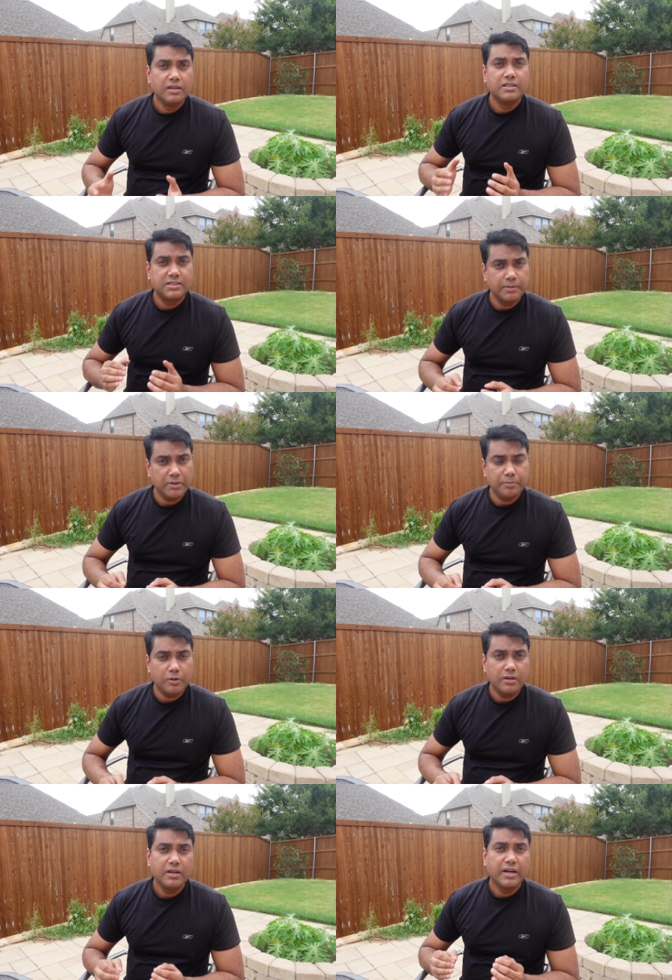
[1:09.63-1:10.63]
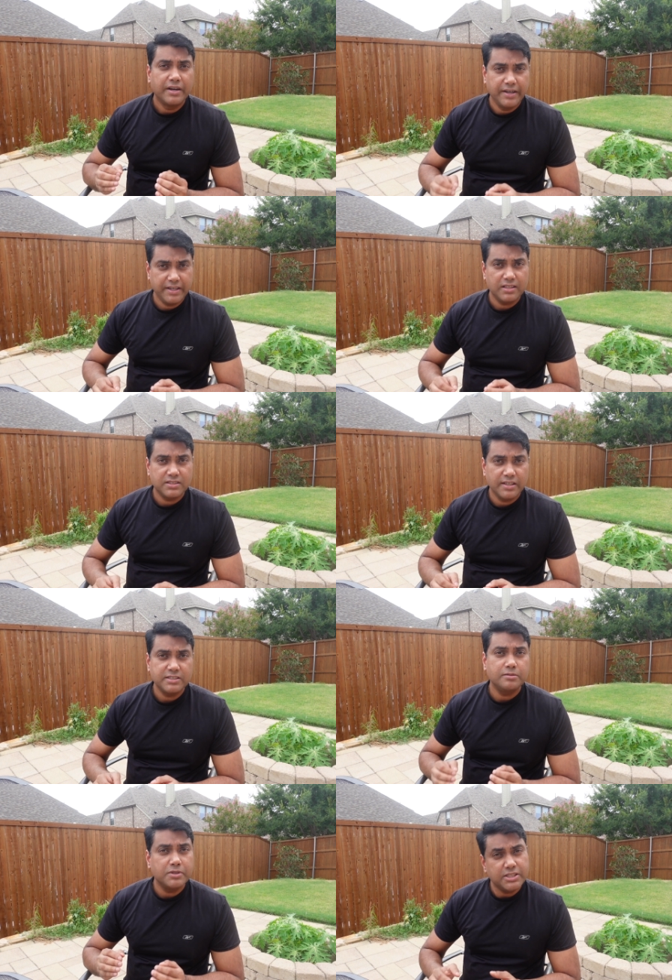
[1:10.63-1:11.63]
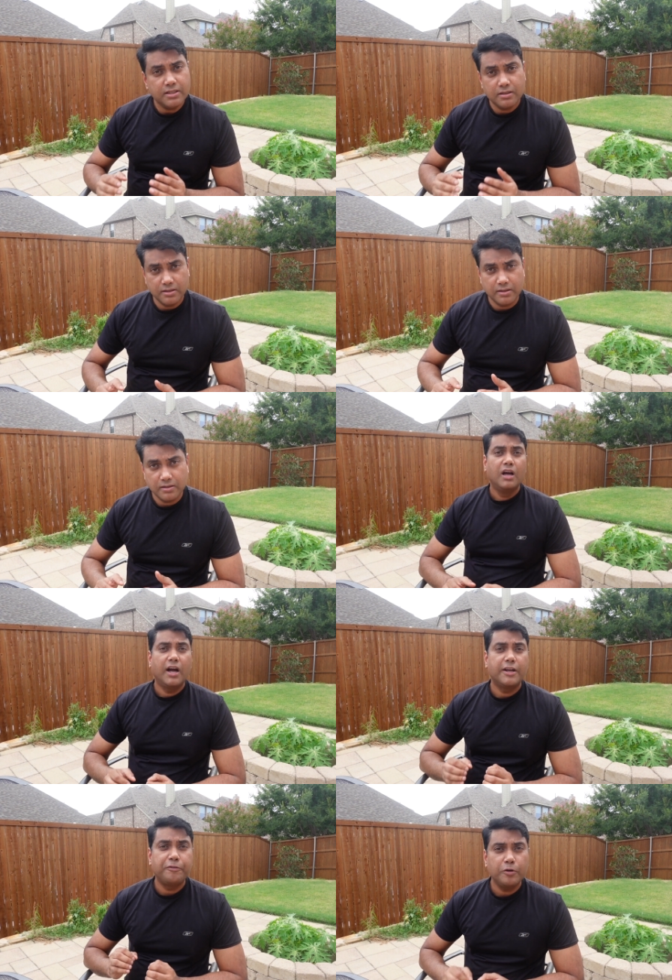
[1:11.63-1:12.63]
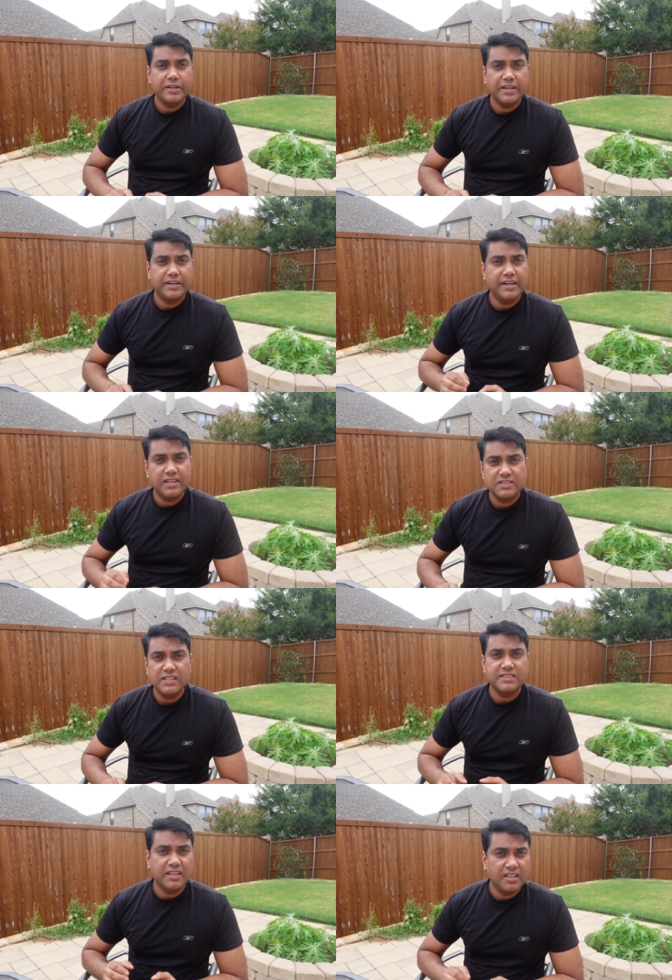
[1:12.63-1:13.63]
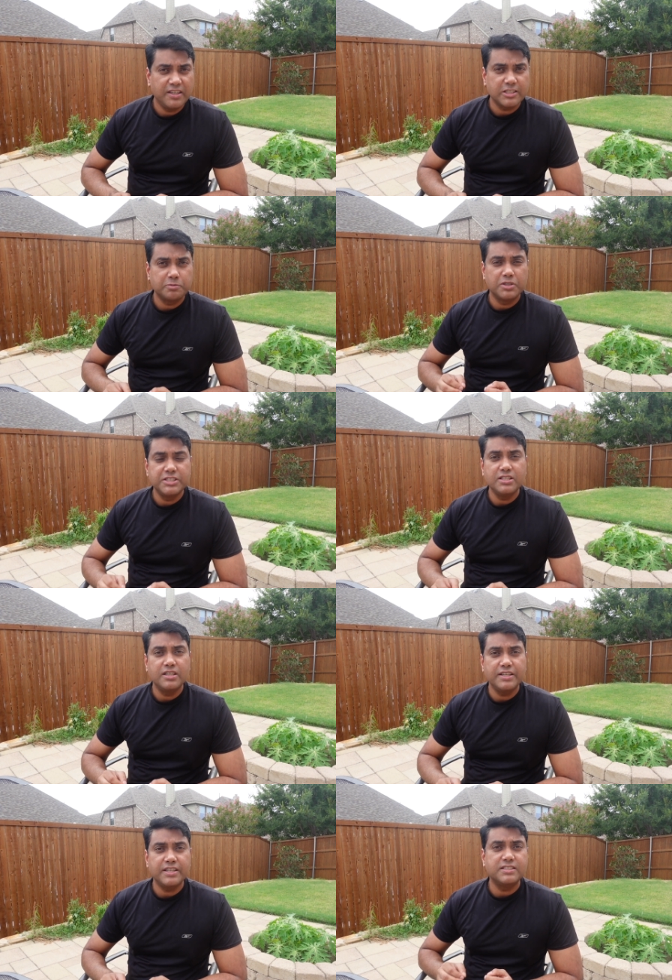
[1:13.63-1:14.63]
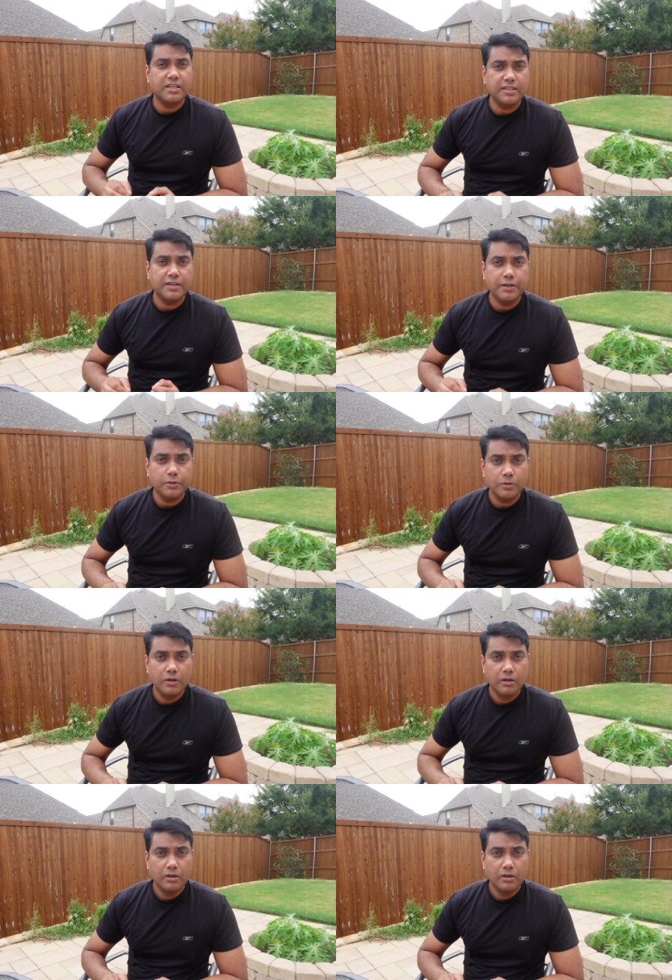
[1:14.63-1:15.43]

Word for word: Simply put, data science and machine learning. And if you think data science, analytics, machine learning is anything new,